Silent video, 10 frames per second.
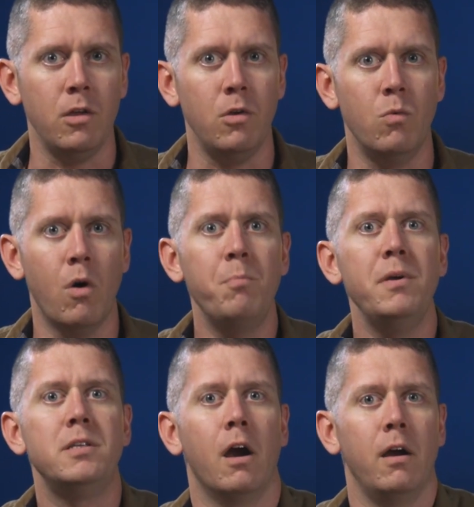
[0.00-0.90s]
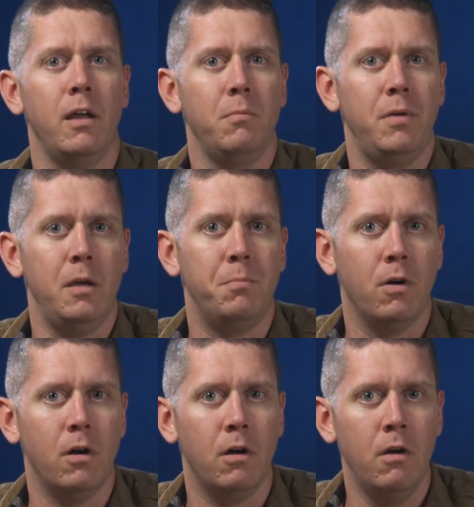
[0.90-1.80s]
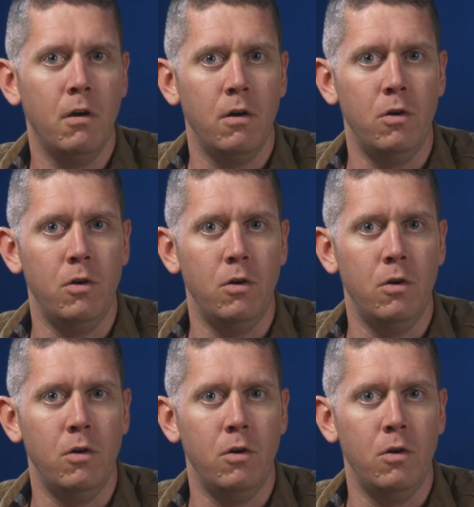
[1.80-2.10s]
you won't be targeting people